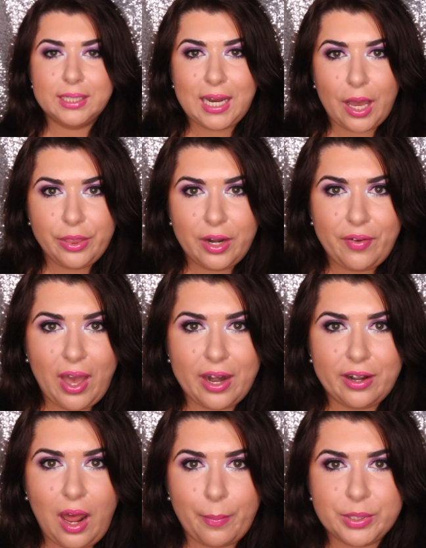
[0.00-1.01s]
Now that I've
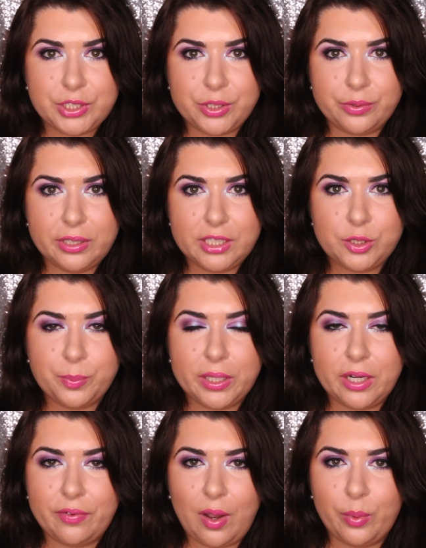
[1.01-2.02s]
had an opportunity to
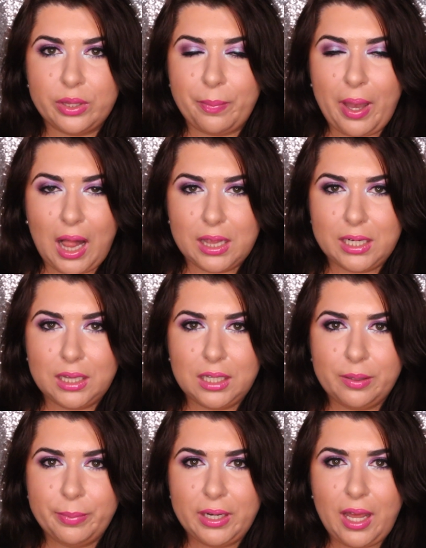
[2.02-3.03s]
play around with the palette a
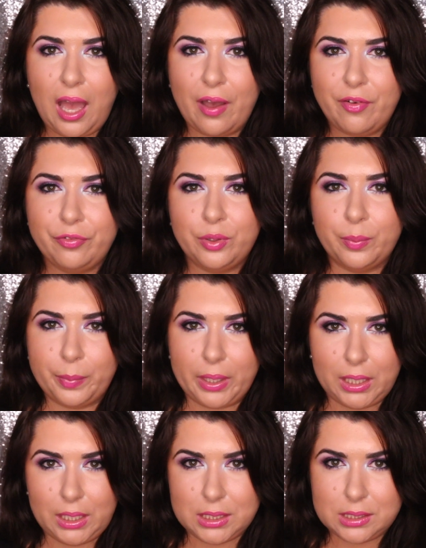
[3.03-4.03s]
little bit, I have a few
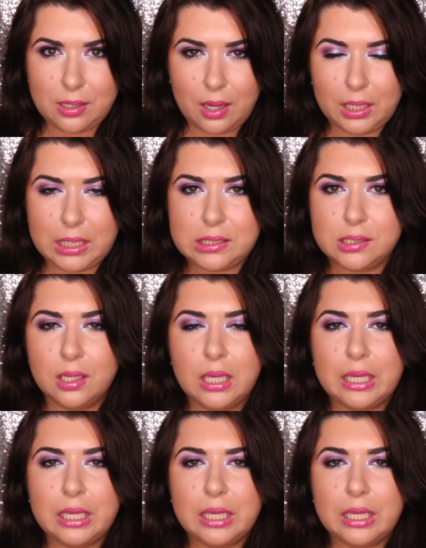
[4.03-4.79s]
opinions on it.